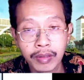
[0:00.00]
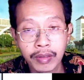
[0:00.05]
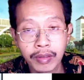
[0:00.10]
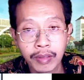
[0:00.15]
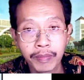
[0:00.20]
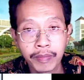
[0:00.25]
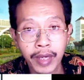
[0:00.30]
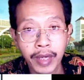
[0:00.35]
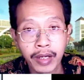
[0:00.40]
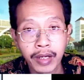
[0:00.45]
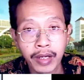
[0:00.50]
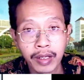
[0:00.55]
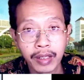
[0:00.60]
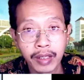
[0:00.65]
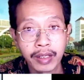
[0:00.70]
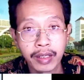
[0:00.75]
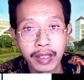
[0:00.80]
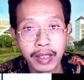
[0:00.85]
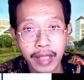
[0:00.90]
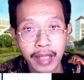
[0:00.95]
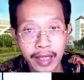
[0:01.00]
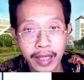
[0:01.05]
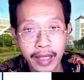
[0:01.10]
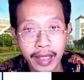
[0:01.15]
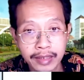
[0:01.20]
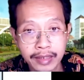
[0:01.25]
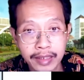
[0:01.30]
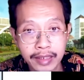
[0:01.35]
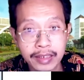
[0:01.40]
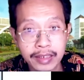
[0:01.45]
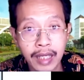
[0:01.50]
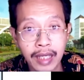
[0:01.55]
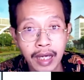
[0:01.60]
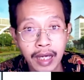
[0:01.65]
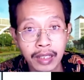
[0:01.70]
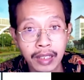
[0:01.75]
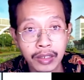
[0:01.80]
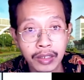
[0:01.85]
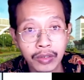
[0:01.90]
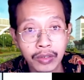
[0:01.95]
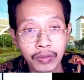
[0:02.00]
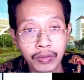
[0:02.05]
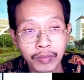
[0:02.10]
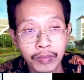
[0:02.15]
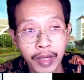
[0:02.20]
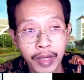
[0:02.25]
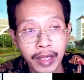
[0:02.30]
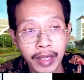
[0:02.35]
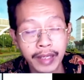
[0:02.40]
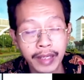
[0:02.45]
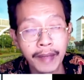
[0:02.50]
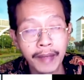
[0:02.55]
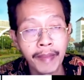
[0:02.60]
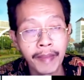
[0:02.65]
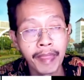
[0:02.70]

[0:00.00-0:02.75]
the parallel classes under my